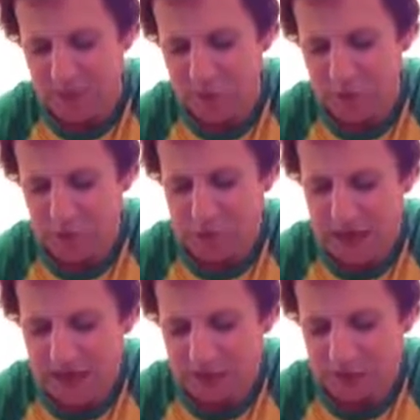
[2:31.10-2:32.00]
Cooper's
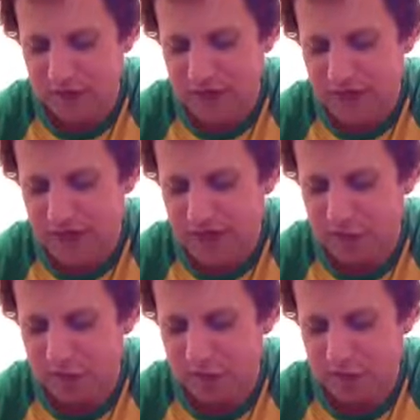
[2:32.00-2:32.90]
ales and
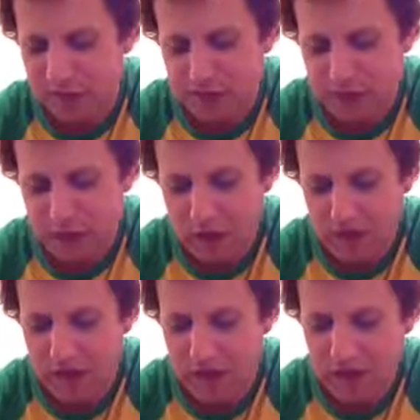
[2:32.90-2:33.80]
stout are brewing
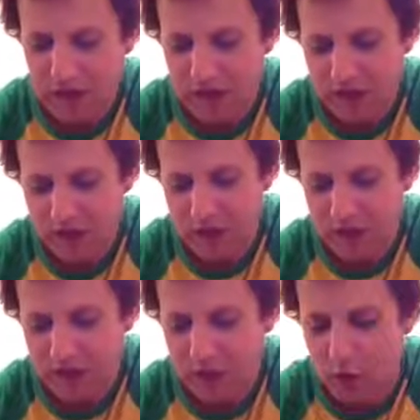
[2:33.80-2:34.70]
using
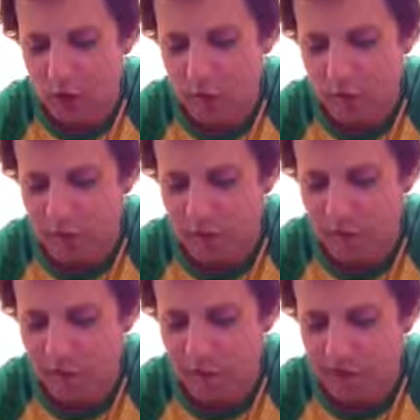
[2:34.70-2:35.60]
centuries-old
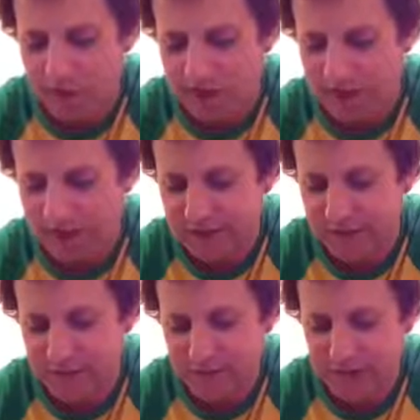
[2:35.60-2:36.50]
top
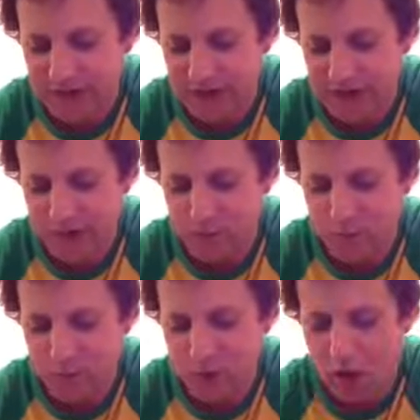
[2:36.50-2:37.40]
fermentation method and
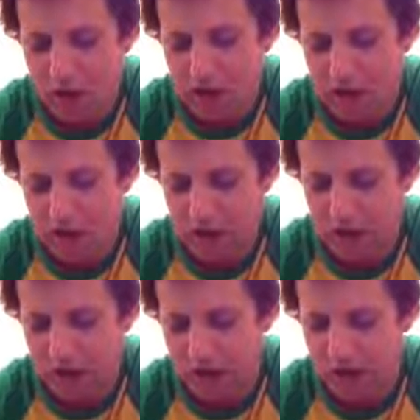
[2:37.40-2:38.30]
natural bottle
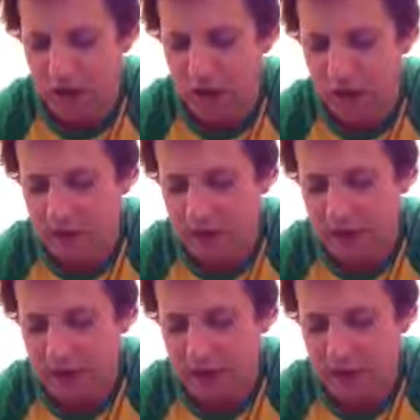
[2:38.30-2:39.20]
conditioning, resulting in
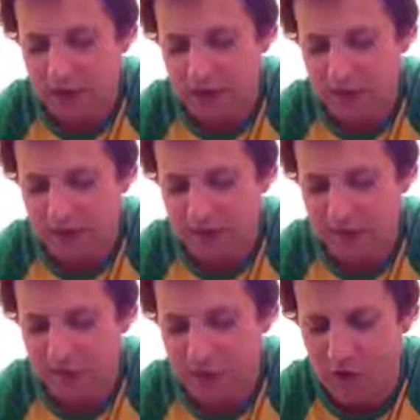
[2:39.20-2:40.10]
a
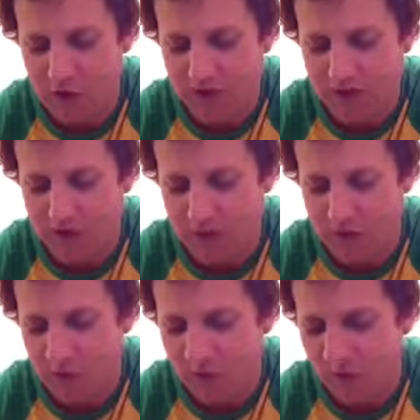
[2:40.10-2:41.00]
characteristic fine
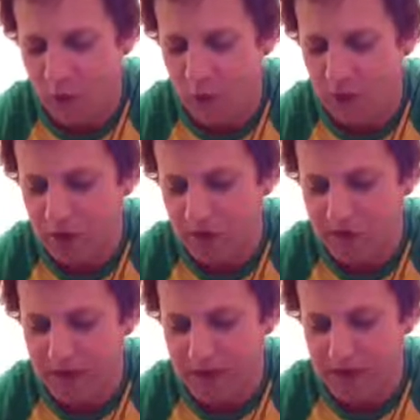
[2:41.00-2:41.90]
sediment forming on the
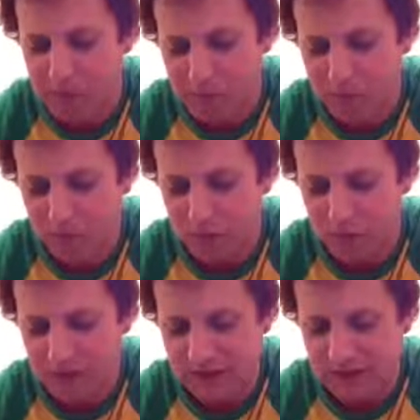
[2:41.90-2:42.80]
base of the
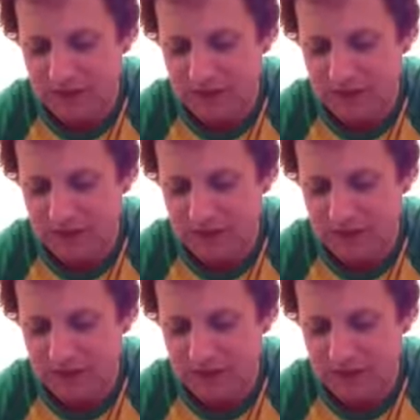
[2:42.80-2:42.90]
bottle.